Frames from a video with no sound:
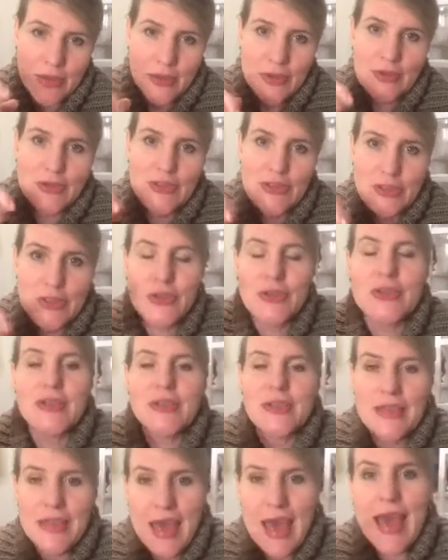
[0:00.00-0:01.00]

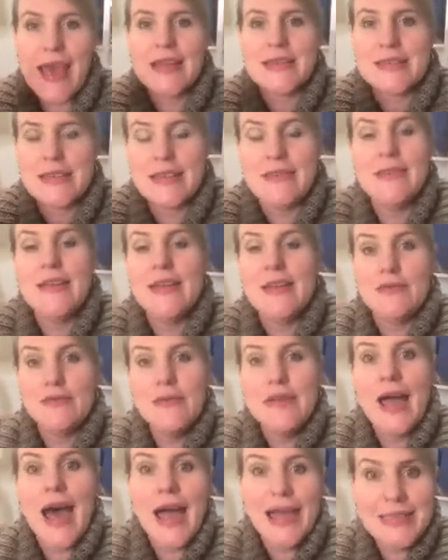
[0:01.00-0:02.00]
Judith at, and then a
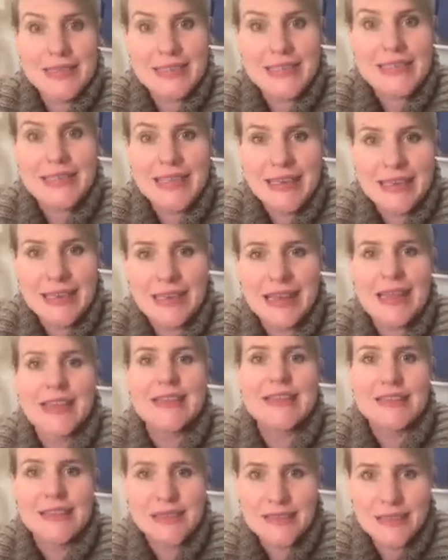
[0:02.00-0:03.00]
19
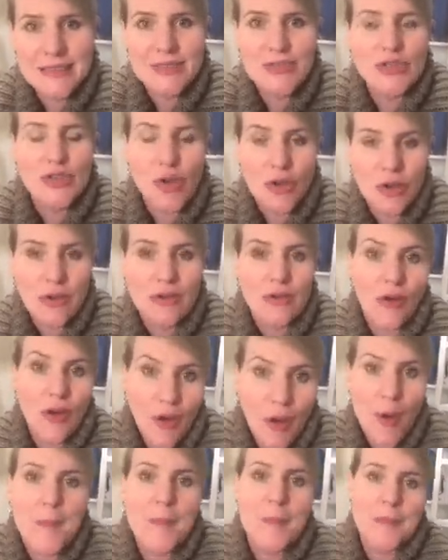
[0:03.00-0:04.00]

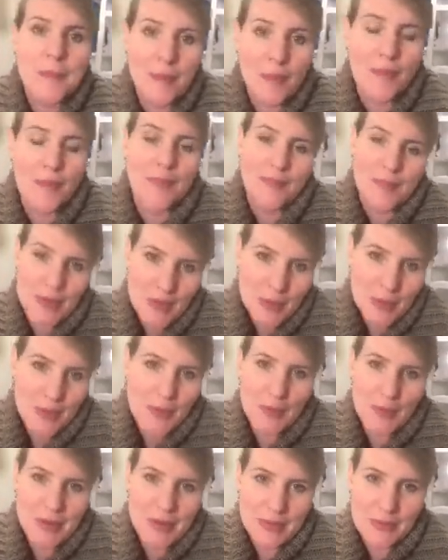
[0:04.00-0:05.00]
letters.com or
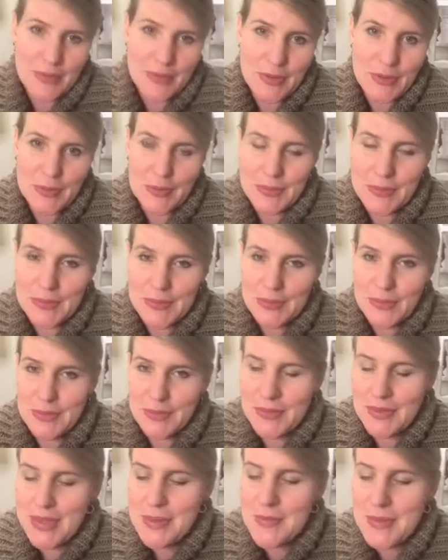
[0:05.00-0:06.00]
whatever your
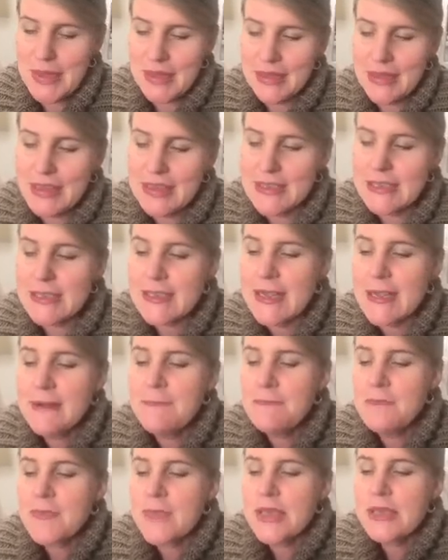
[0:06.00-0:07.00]
email is.
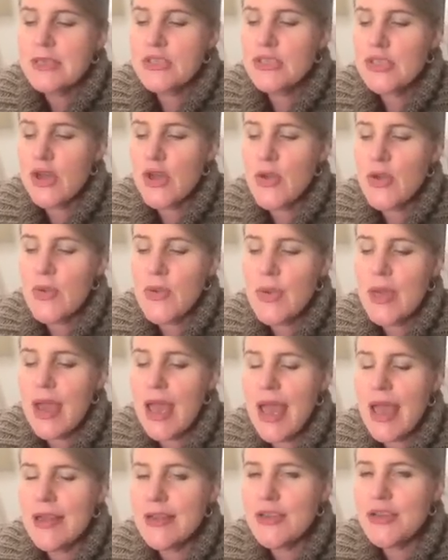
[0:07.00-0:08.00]
So,
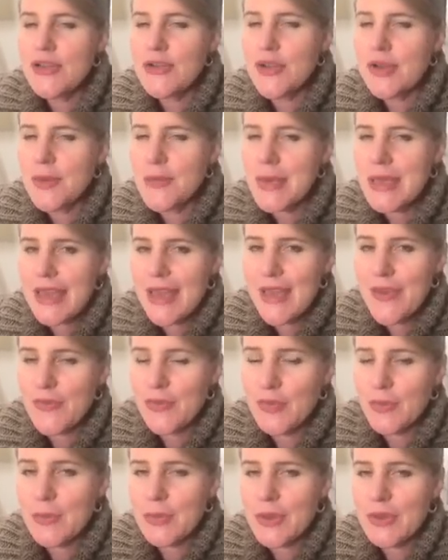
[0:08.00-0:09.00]
and you got to be careful,
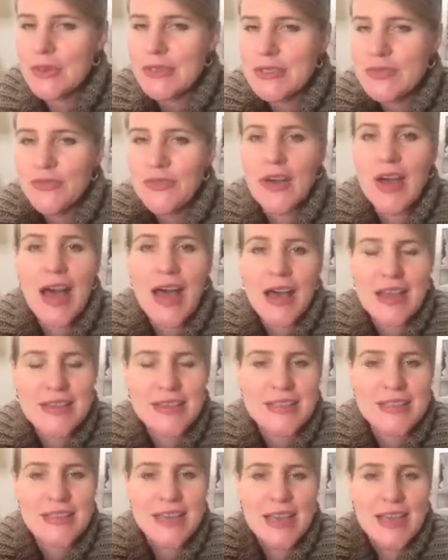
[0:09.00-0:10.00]
because for
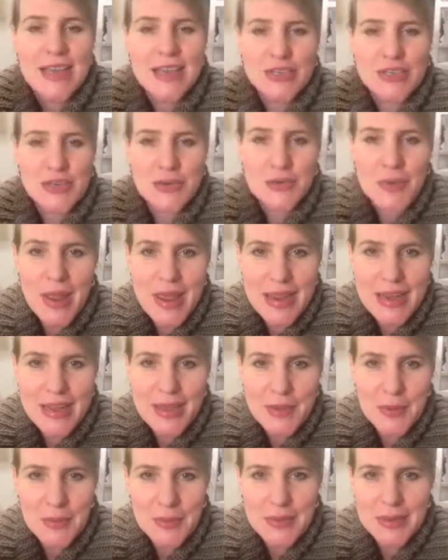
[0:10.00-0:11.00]
us, training
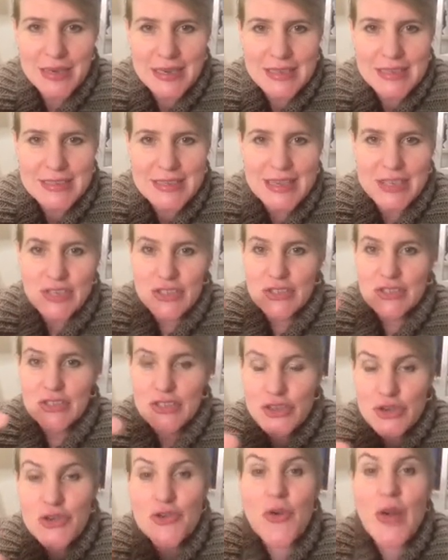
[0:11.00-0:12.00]
organizations.
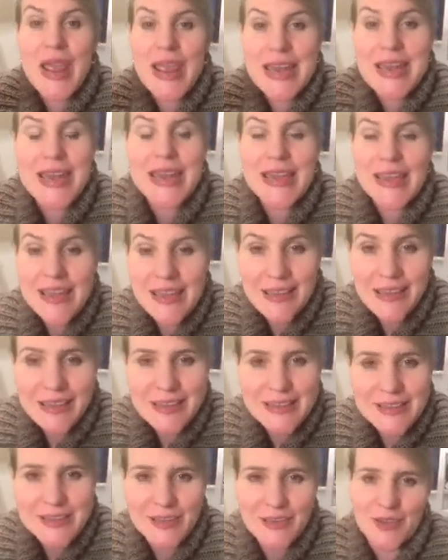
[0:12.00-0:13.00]
Training
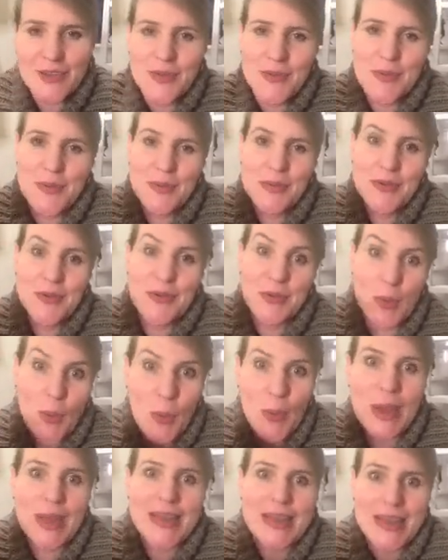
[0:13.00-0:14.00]
is a long word.
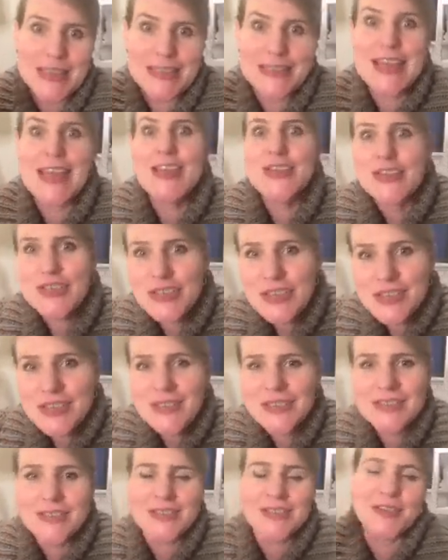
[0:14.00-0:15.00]
Organization
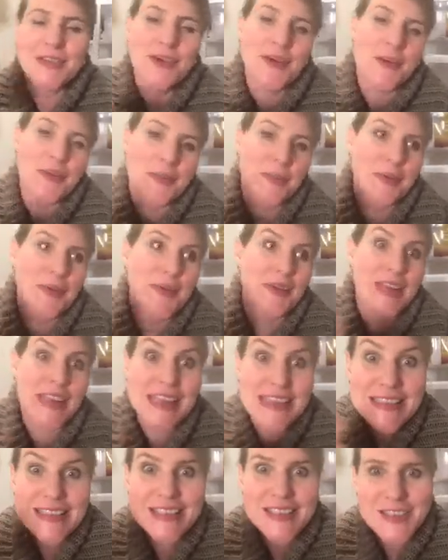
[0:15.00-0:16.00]
is a long word.
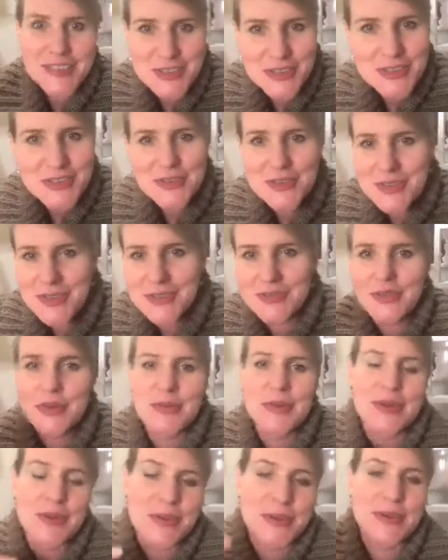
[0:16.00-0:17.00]
Institute, if you
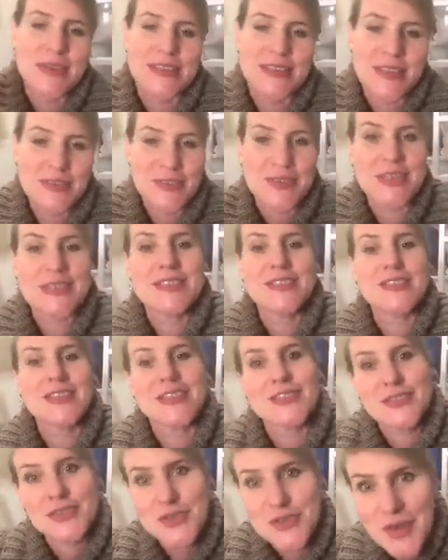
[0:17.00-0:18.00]
want to call yourself such and
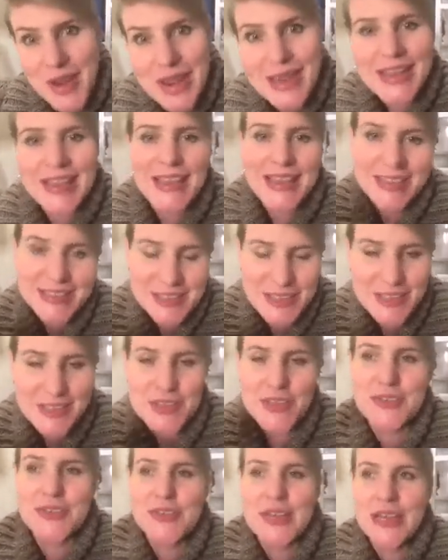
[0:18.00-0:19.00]
such training
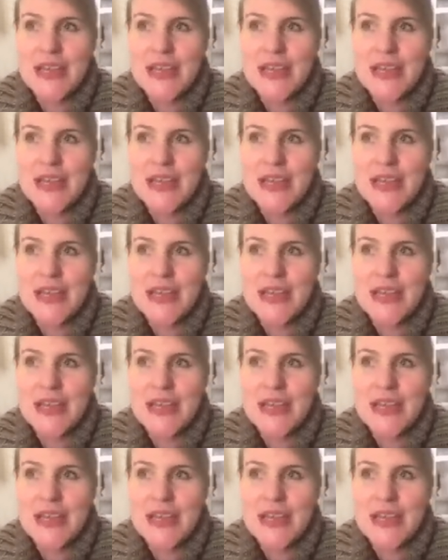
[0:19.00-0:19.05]
institute,